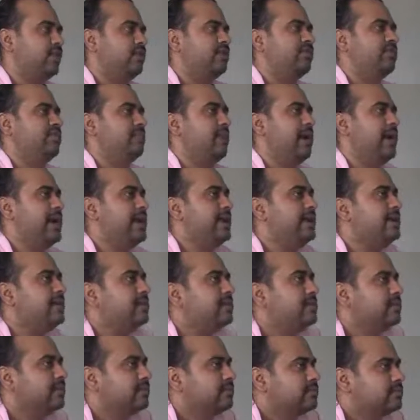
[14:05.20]
of
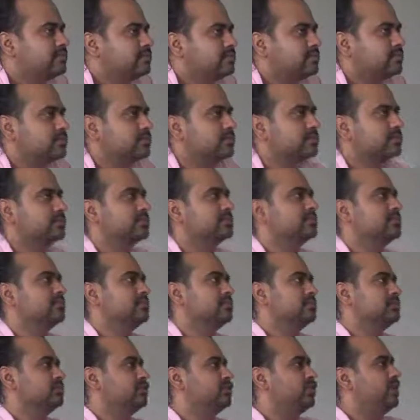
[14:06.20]

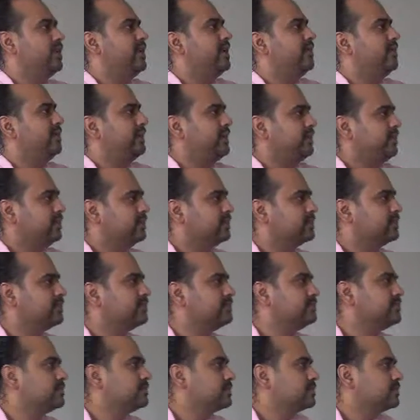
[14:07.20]
mind to live
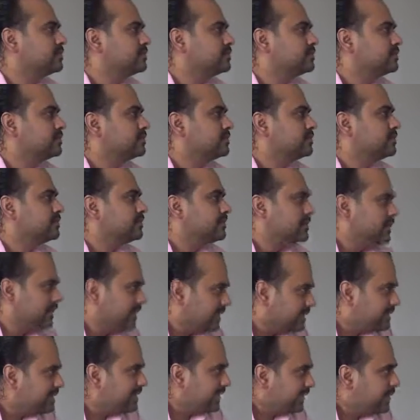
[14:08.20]

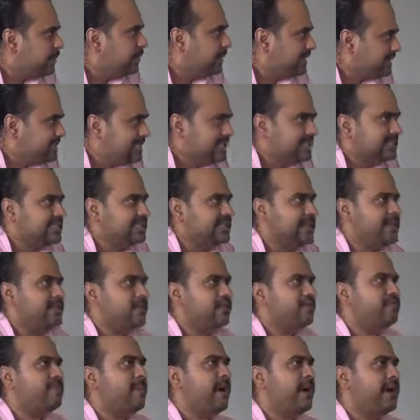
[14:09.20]
in? Is that a pleasant state
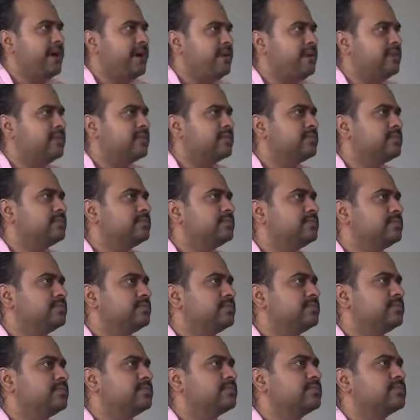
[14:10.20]
of mind?
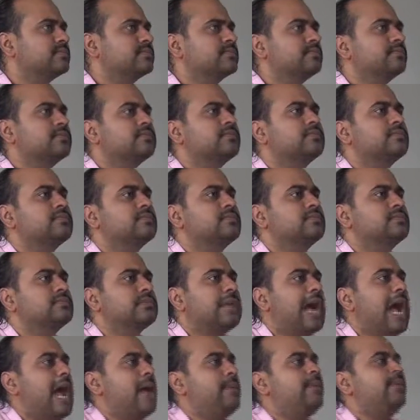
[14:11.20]

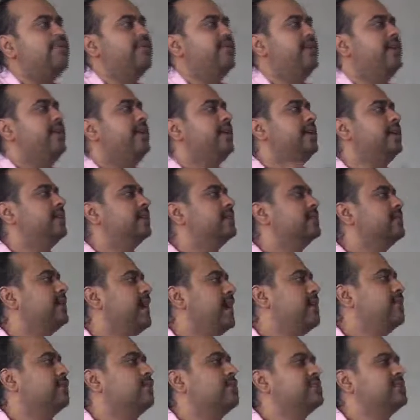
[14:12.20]
I am a failure,
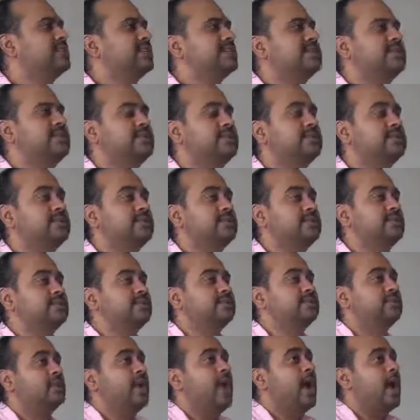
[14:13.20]
I want success.
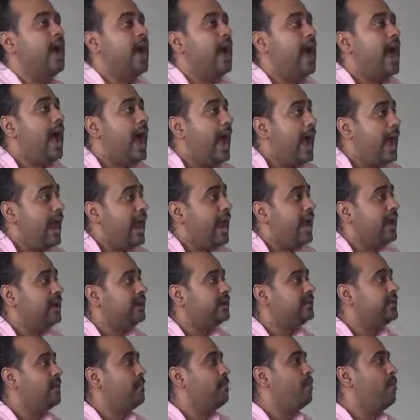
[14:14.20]

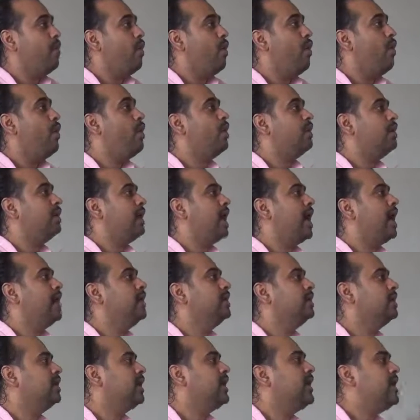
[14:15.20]
And the more
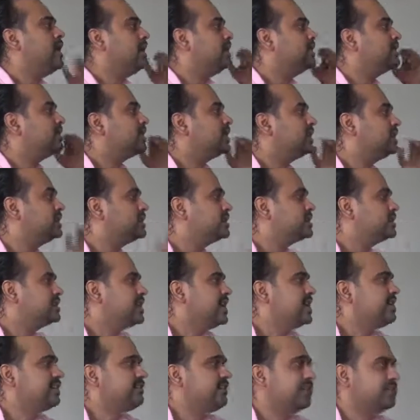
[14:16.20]
hungry and
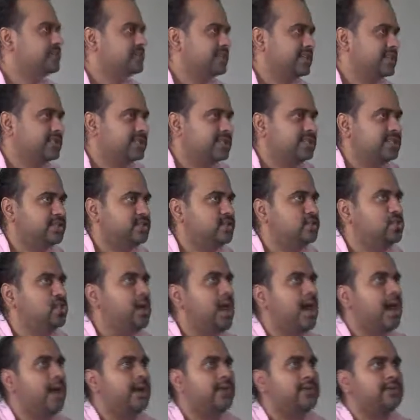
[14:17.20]
thirsty for success you
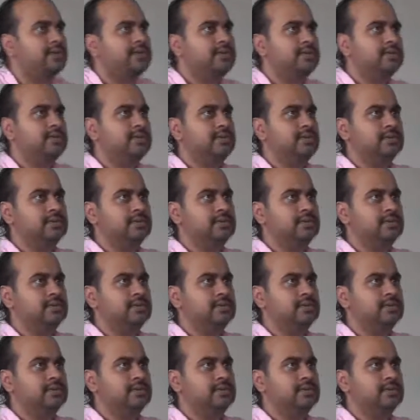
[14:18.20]
are,